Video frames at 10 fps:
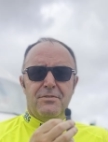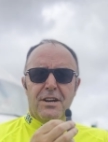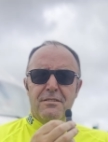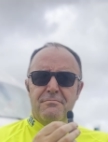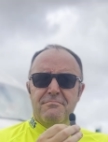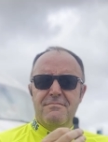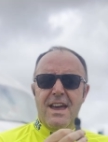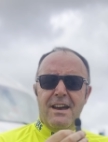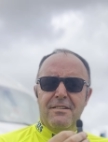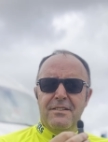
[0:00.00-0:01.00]
So,
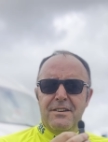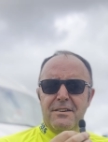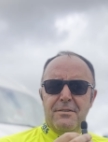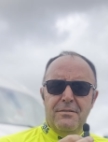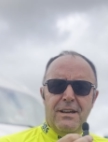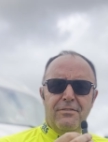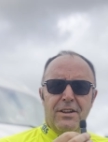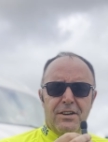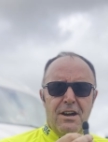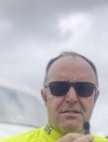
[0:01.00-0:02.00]
yeah, yeah. Have
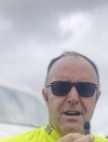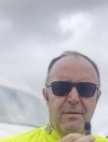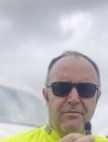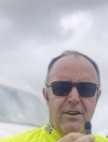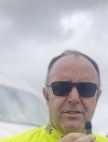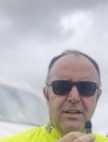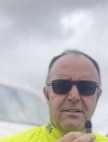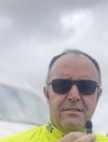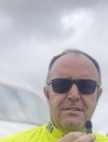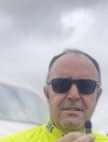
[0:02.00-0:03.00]
another go, go a bit faster.
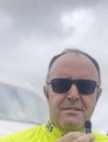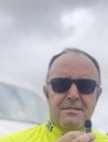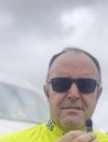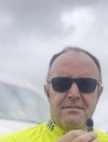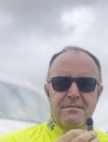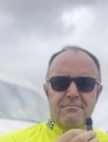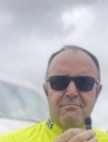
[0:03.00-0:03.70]
Happy?